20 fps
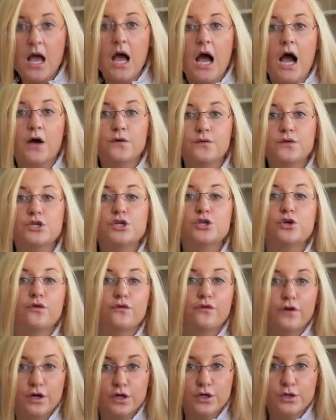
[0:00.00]
I wish you a
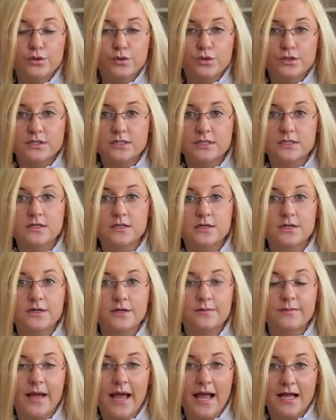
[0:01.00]
very good
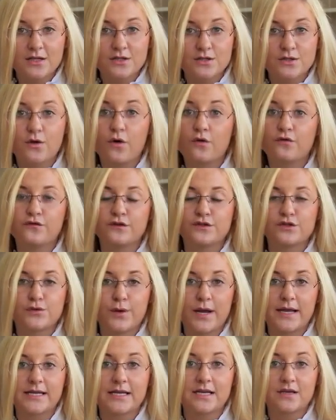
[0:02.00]
end of the
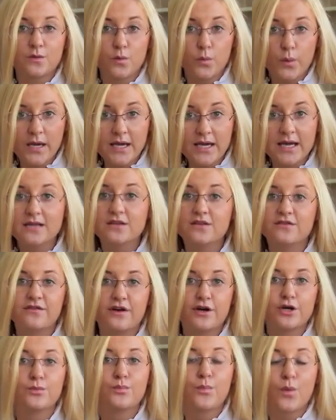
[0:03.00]
trading week and a
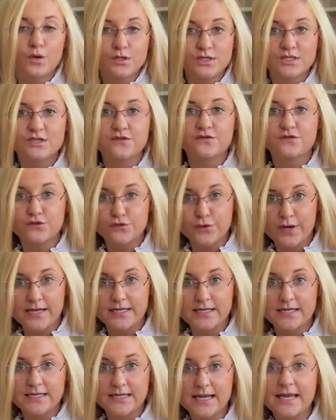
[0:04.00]
very positive
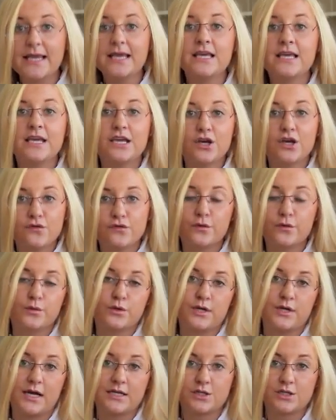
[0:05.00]
trading day here from
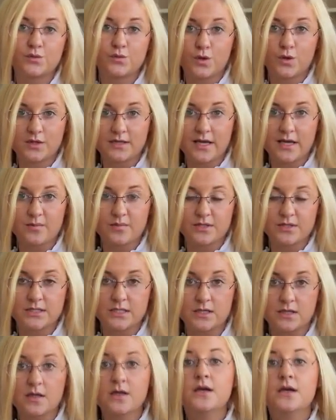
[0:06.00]
United World
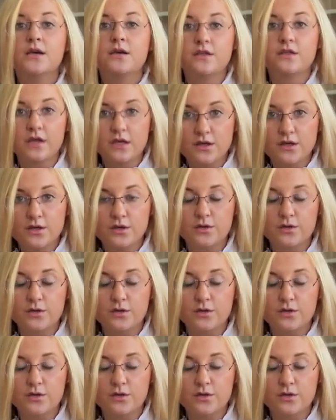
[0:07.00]
Capital. Thank